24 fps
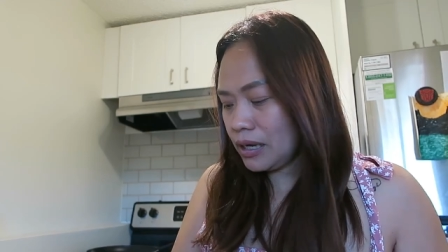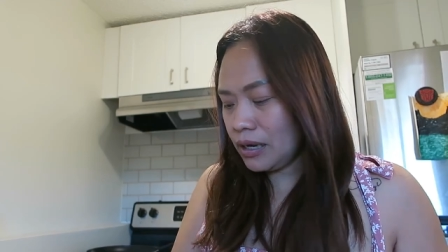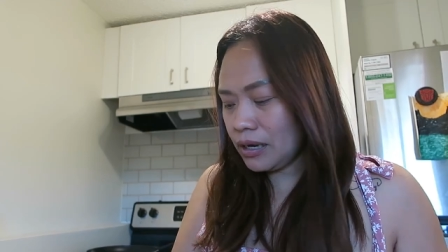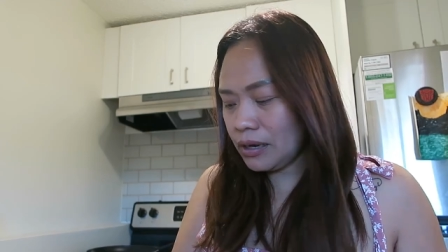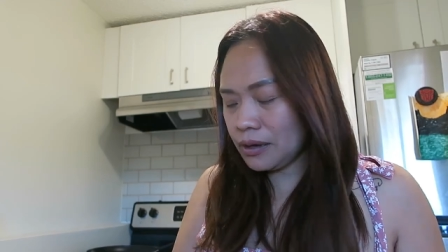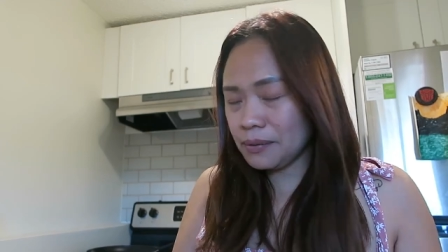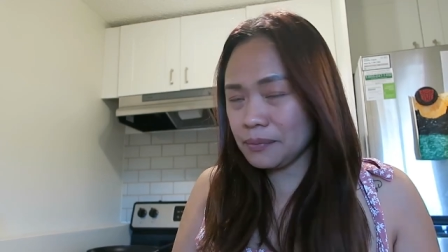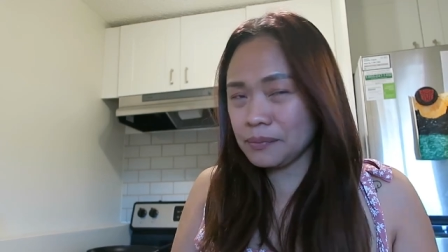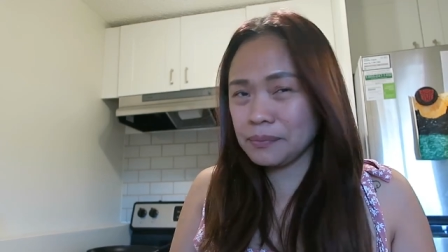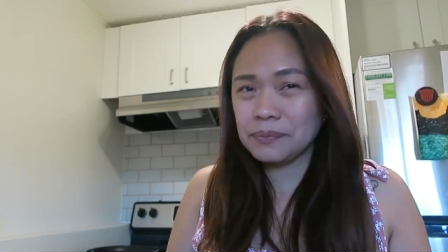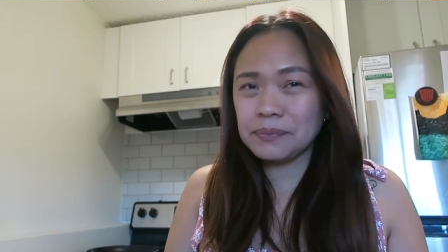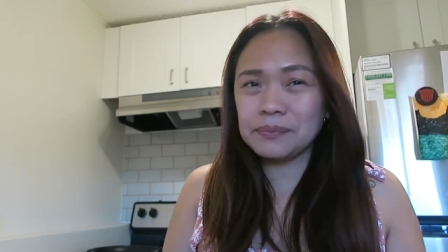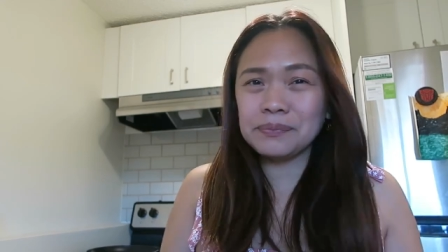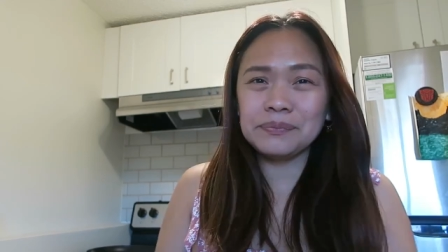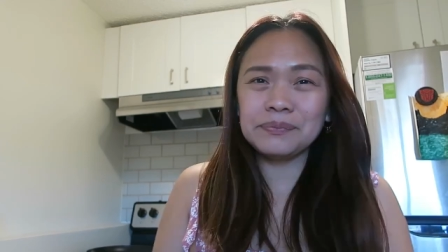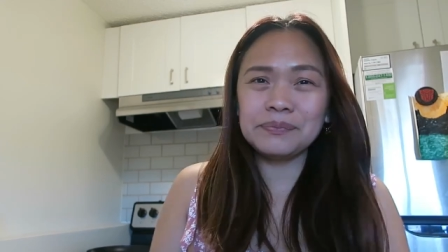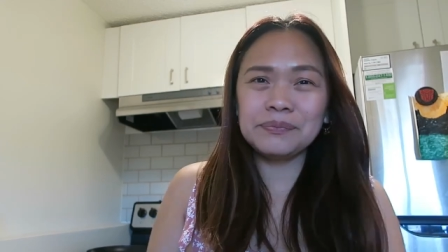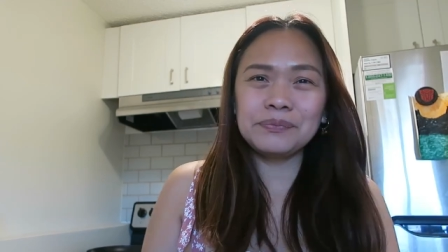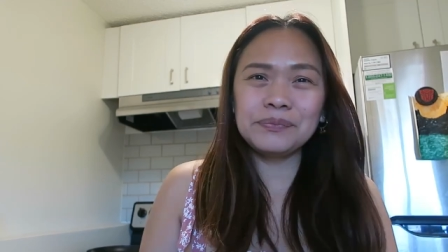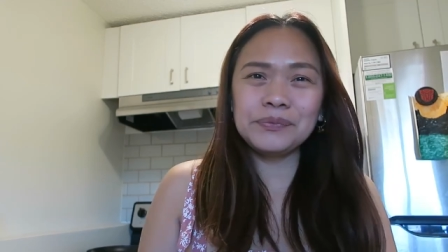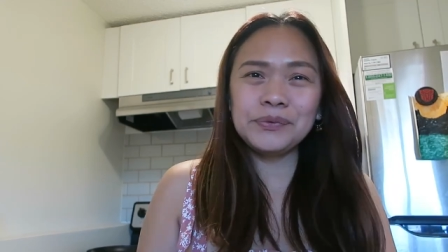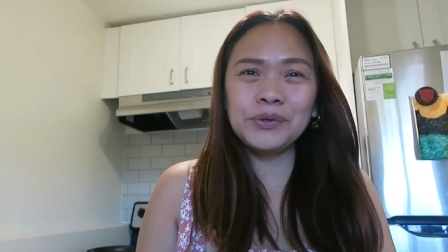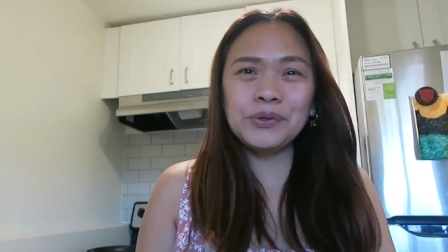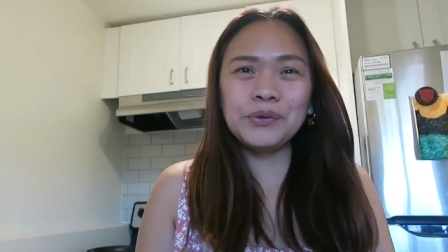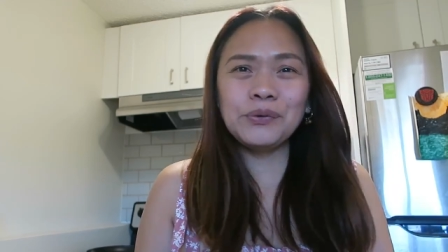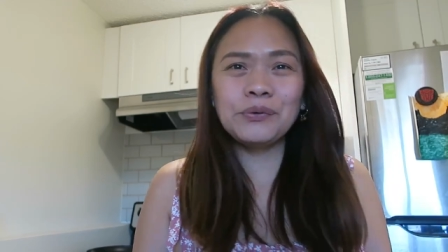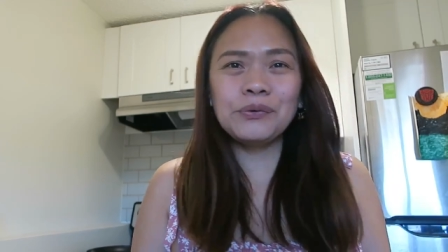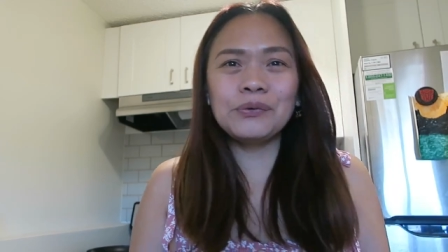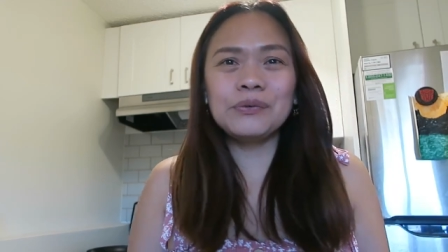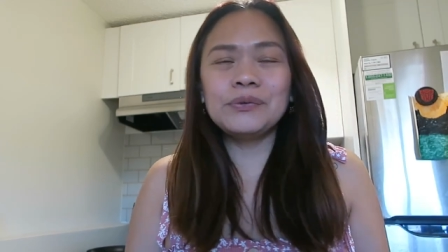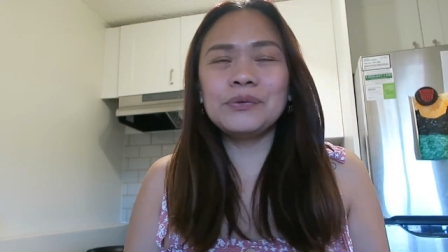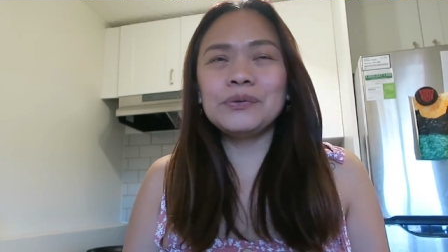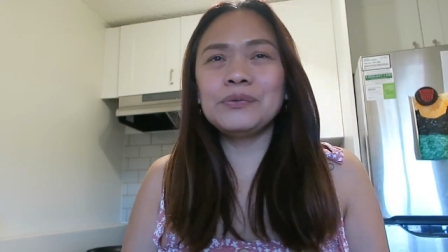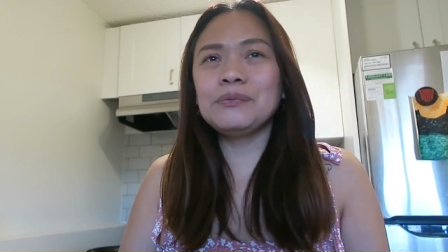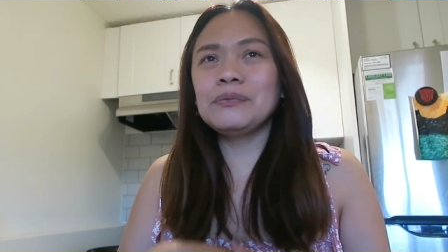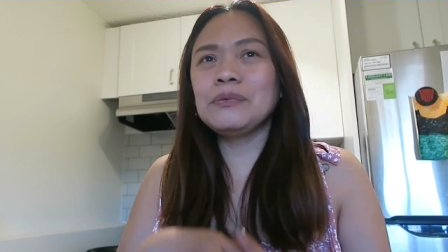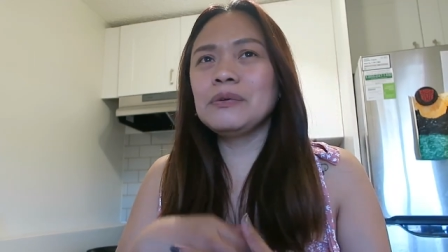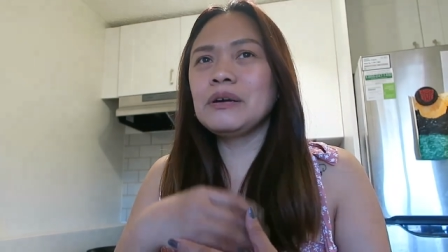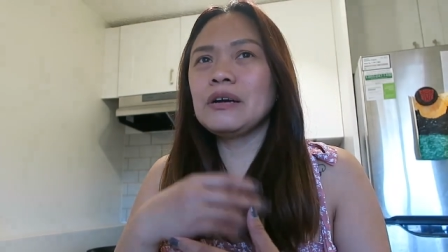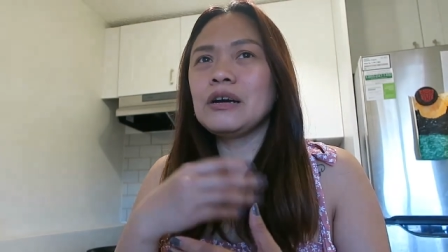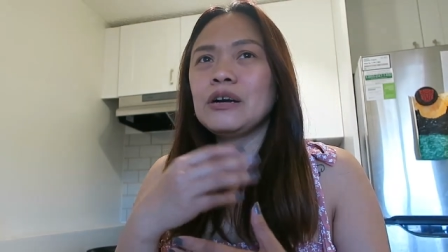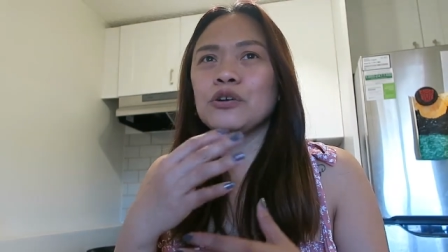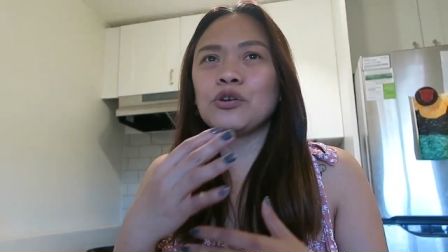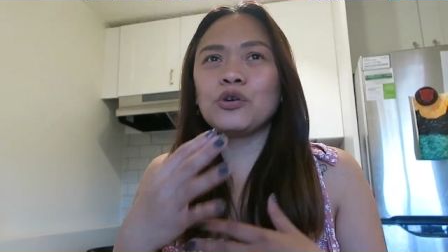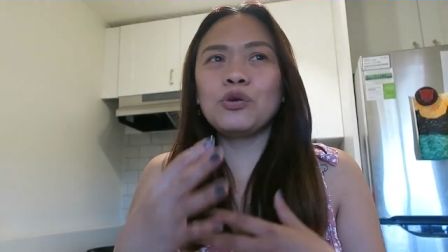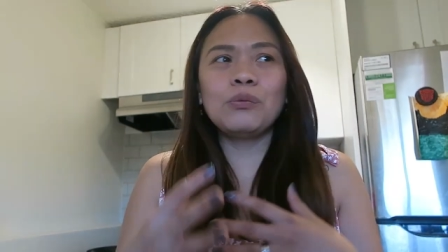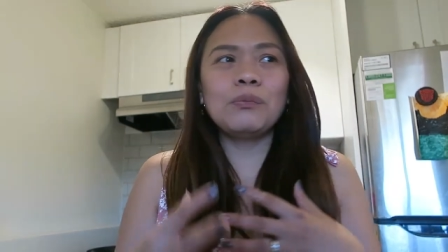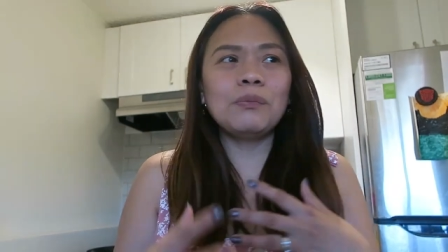um, yung,
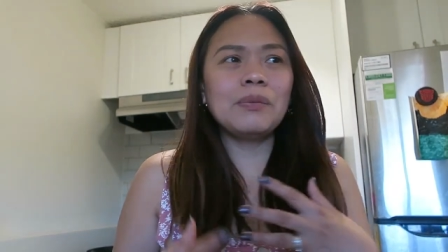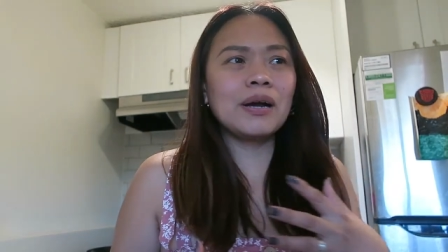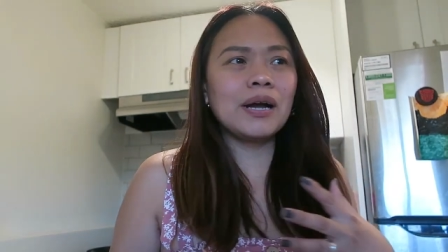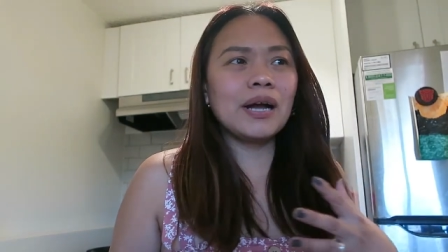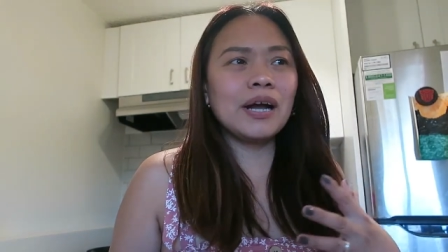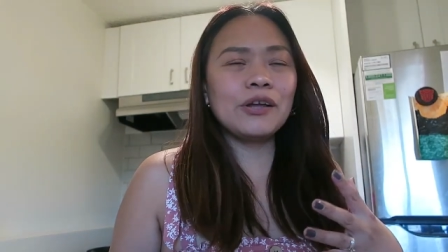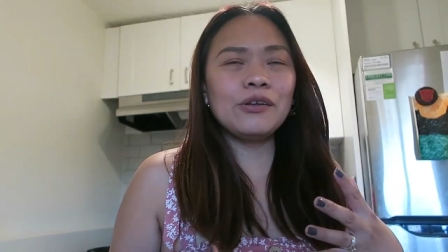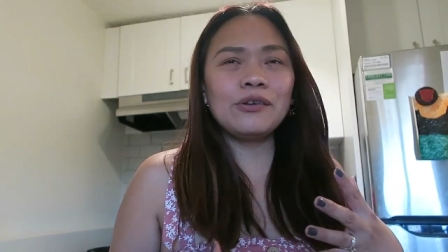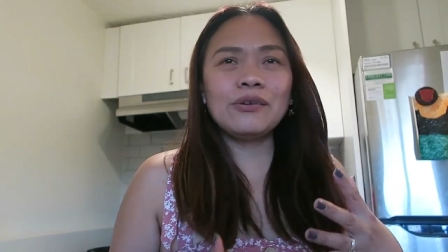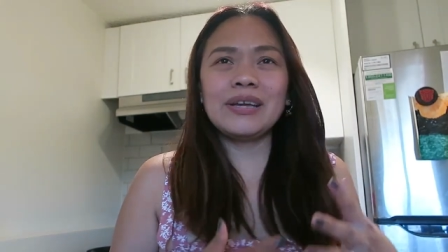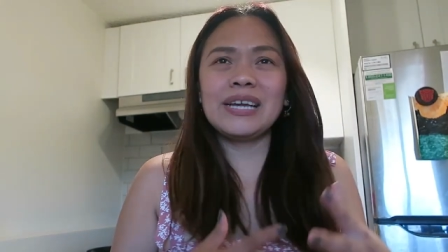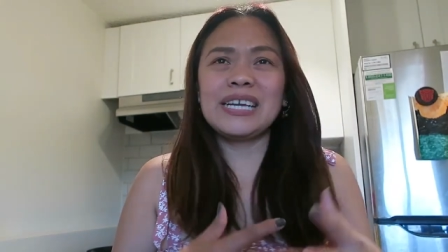kumbaga,